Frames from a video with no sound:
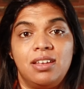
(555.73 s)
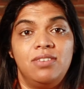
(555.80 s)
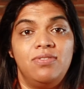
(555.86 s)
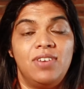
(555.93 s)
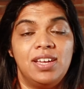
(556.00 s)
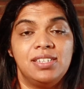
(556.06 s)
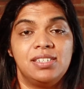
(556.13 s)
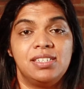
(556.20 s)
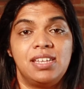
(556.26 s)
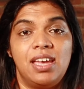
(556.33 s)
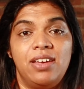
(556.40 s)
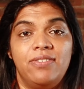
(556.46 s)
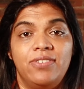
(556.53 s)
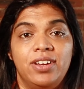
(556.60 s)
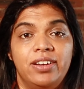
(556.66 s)
Advisors
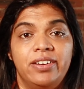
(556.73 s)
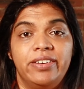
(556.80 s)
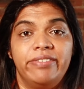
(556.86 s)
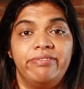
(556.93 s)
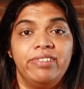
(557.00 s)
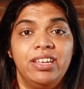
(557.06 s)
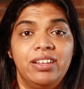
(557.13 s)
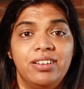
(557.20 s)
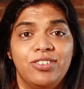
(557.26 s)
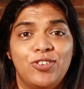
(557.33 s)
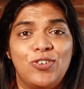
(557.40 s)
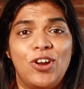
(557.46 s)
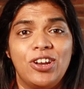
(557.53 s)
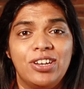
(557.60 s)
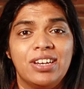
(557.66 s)
have a real
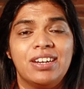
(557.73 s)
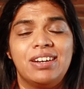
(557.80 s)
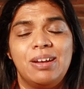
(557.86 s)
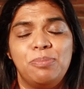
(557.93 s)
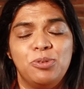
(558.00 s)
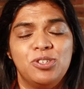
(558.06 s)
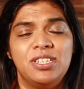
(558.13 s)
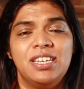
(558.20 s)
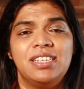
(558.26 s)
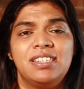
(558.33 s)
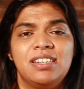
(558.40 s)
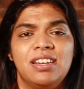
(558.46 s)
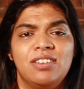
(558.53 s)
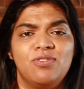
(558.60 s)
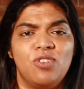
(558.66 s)
rotten
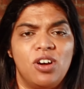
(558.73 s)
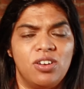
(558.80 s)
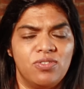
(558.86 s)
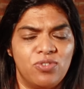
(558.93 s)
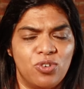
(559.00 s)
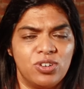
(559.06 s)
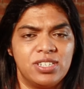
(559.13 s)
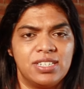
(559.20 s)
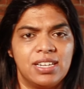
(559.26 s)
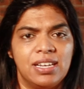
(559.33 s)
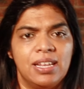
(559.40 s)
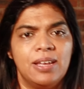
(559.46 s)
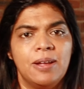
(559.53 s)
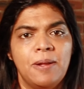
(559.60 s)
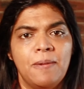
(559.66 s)
reputation,
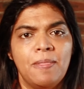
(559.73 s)
unfortunately.